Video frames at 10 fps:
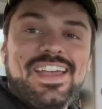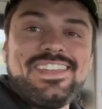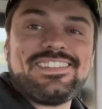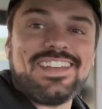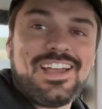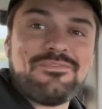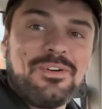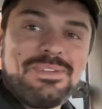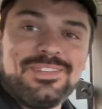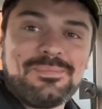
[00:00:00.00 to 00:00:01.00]
it's time
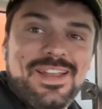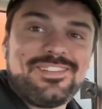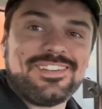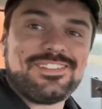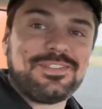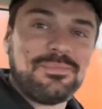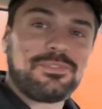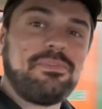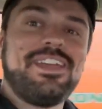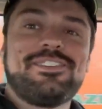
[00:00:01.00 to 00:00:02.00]
for mixer mentions from the
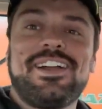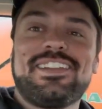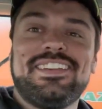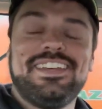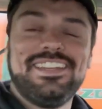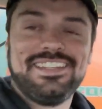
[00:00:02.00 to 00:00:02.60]
sprayer tractor.